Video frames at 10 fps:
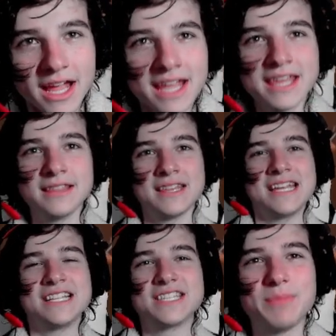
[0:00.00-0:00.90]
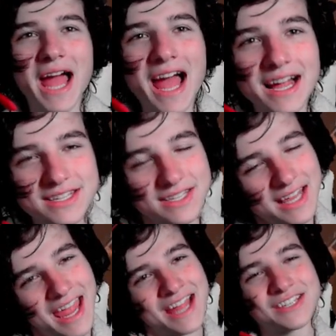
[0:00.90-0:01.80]
He leans back
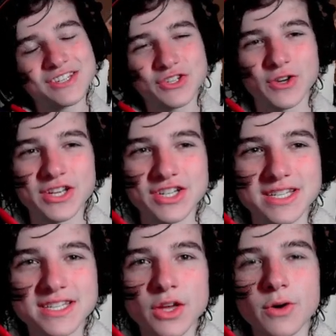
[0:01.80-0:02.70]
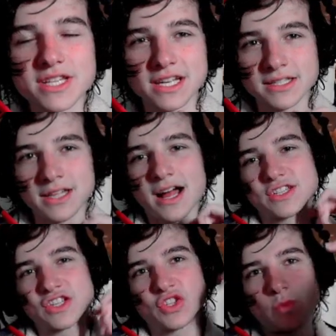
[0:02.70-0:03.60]
and stretches, so it's a lot
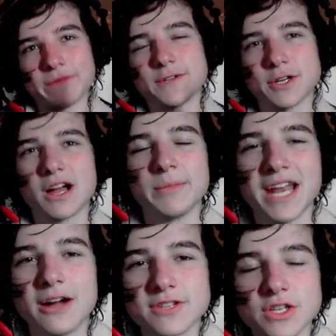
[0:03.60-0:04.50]
swifter coming out.